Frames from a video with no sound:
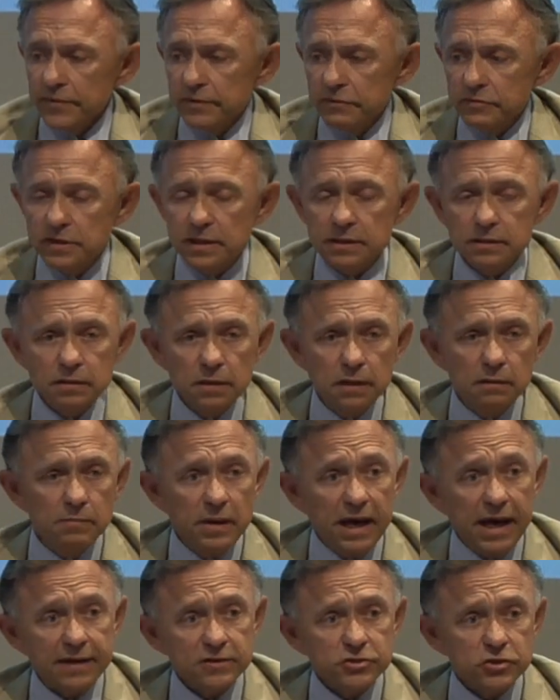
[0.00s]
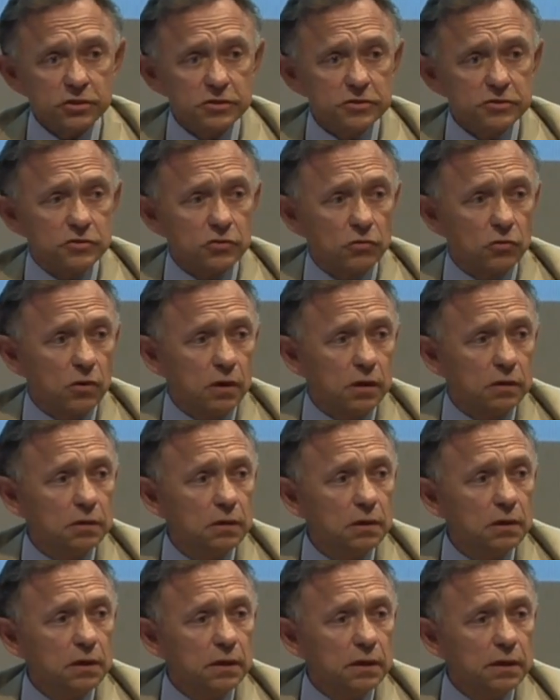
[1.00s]
that matches or
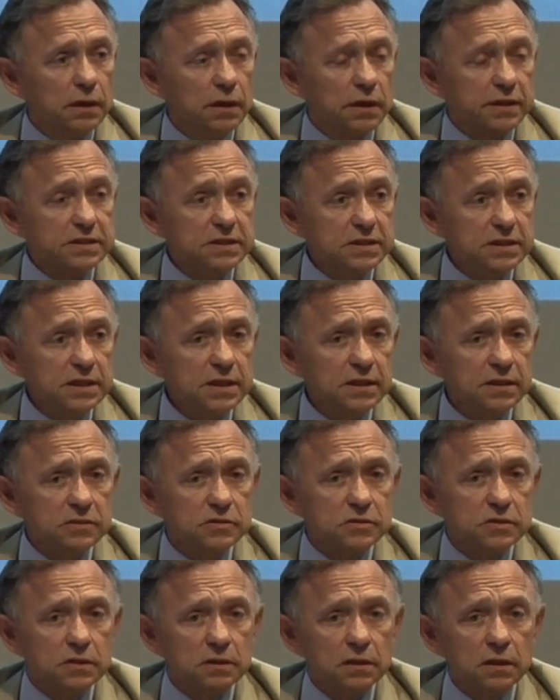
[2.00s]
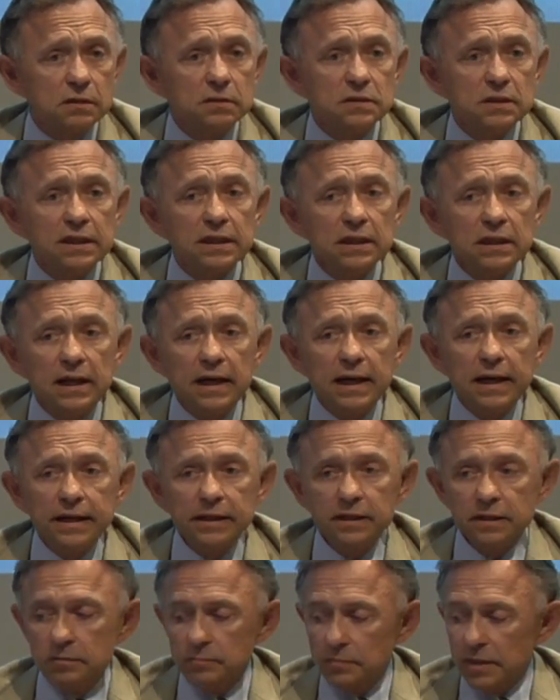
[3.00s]
exceeds the
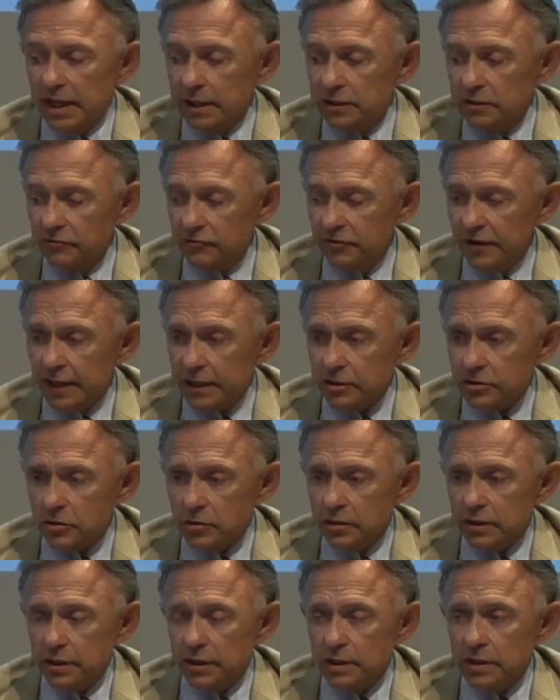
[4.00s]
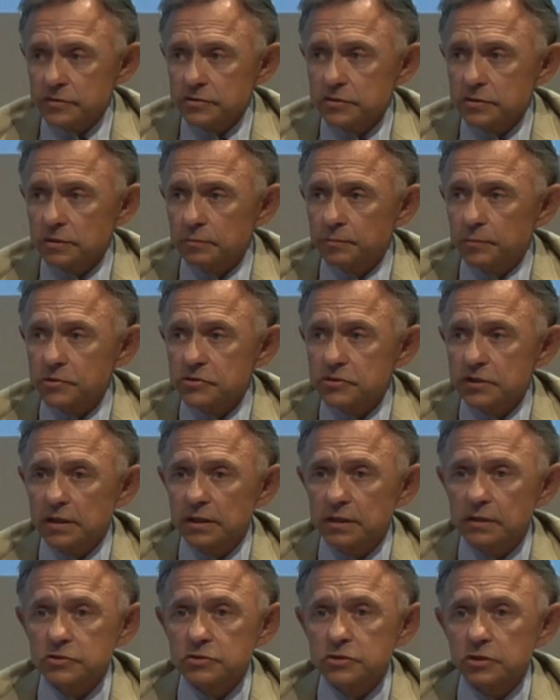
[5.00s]
decline in manufacturing as the
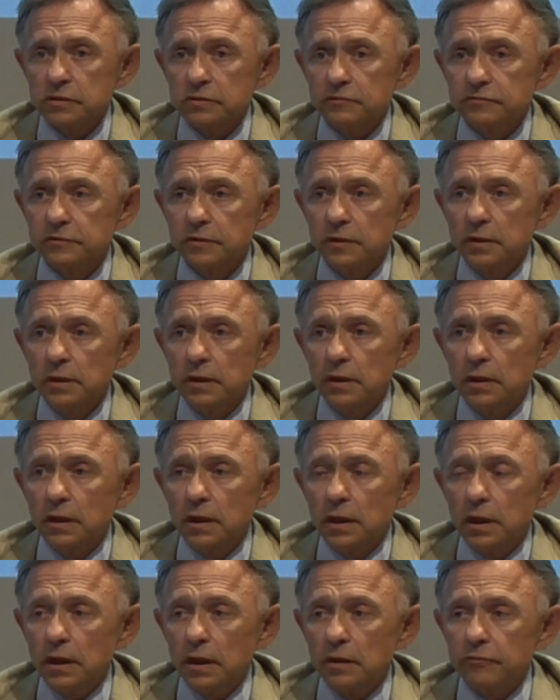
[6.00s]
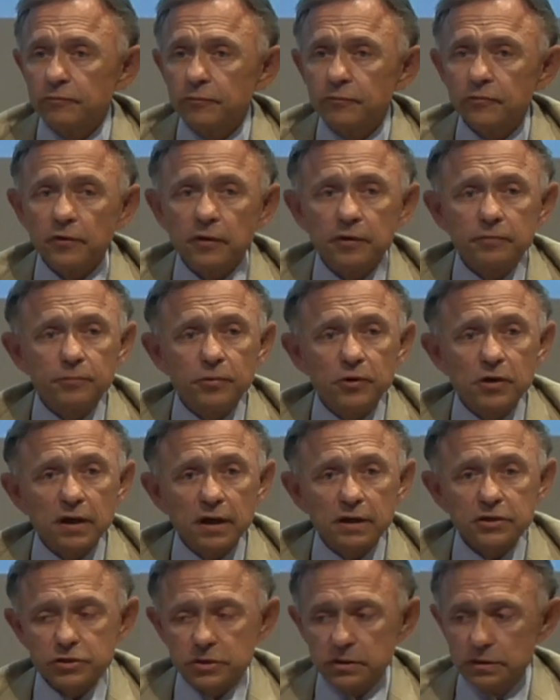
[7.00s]
percentage of, of uh,
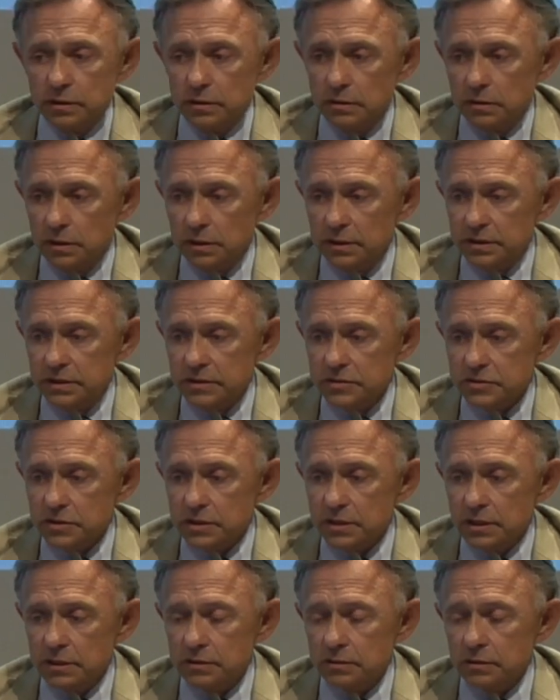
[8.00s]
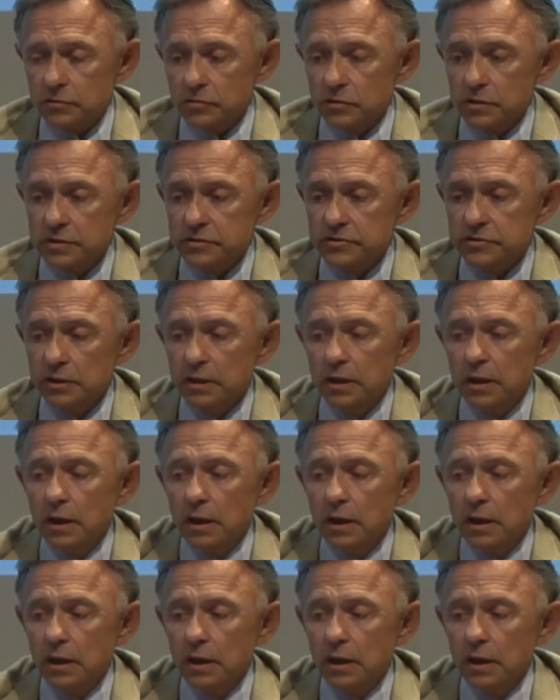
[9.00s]
production in these countries.